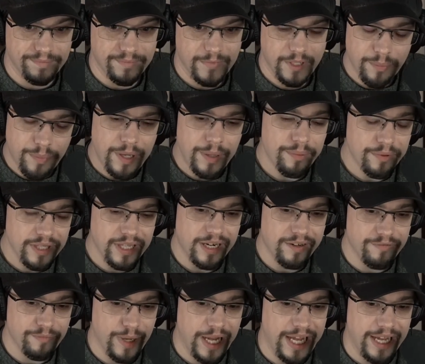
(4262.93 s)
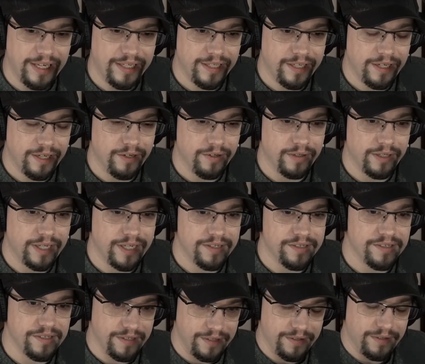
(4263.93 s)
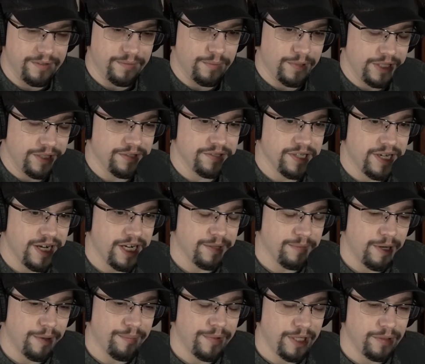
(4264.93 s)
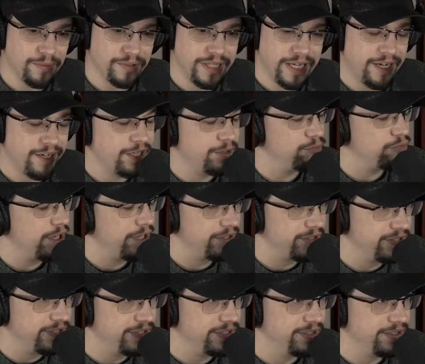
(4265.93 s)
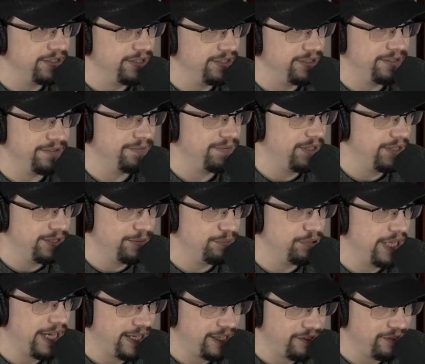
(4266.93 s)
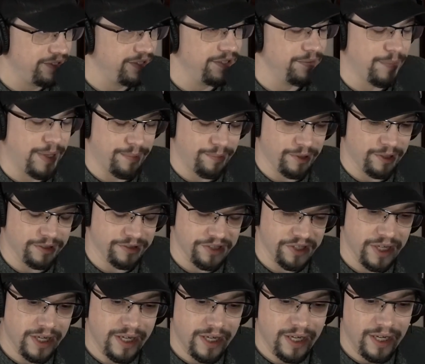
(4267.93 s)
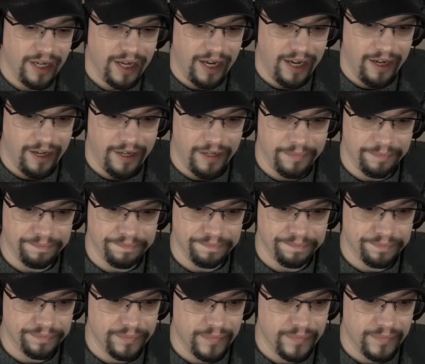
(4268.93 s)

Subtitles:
people that I've met, because when you're talking about meeting with the Aryan Brotherhood and the Black Guerrilla members, it